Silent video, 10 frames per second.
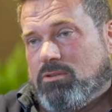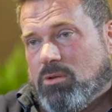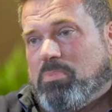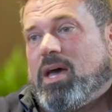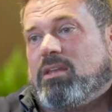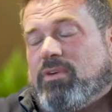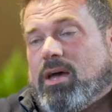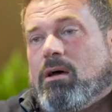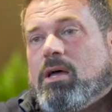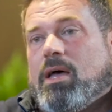you know part of
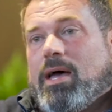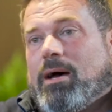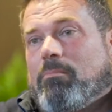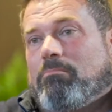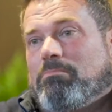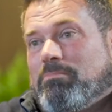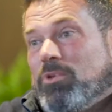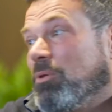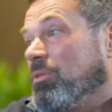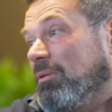our, um, you
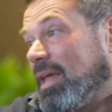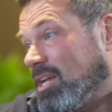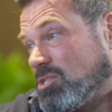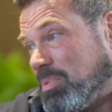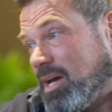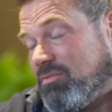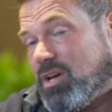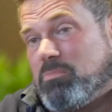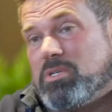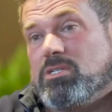know, the larger part of
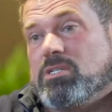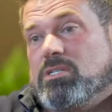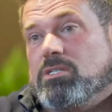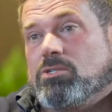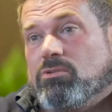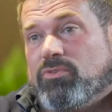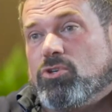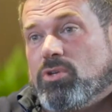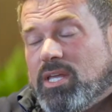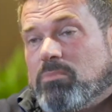our business is sort of a
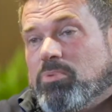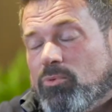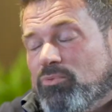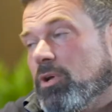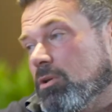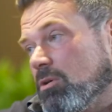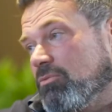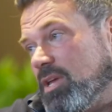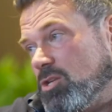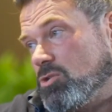unique portfolio
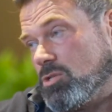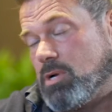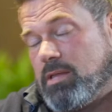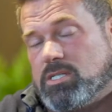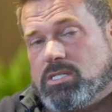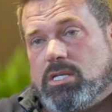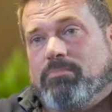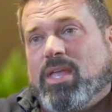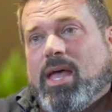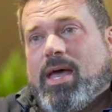of venues throughout the city,
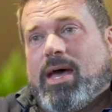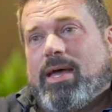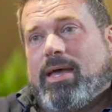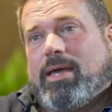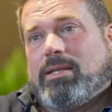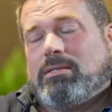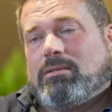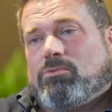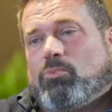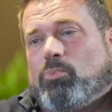
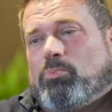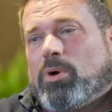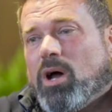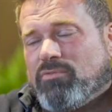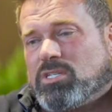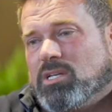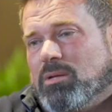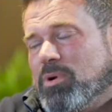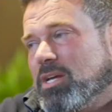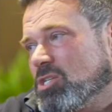and private
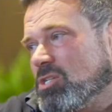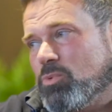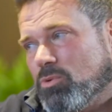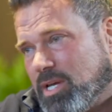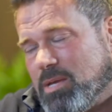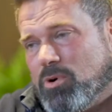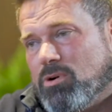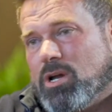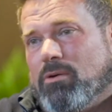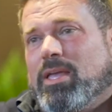celebrations will keep
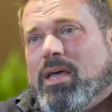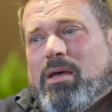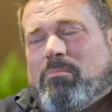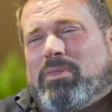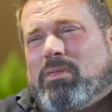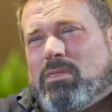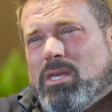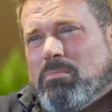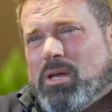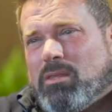on going. But the
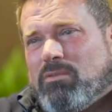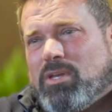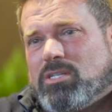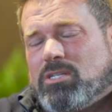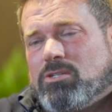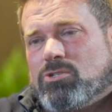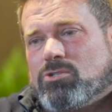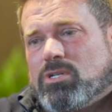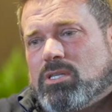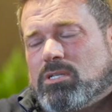thing about the events
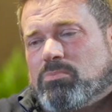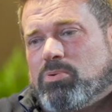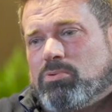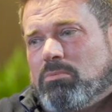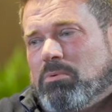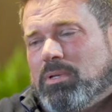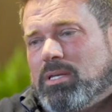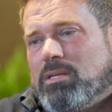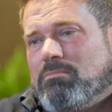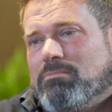industry that's
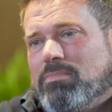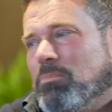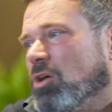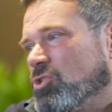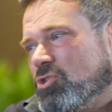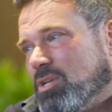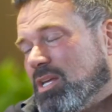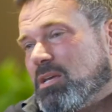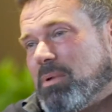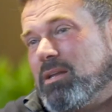probably the most
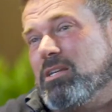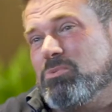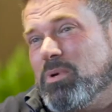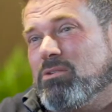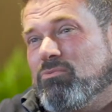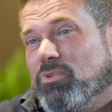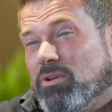unique about it is we're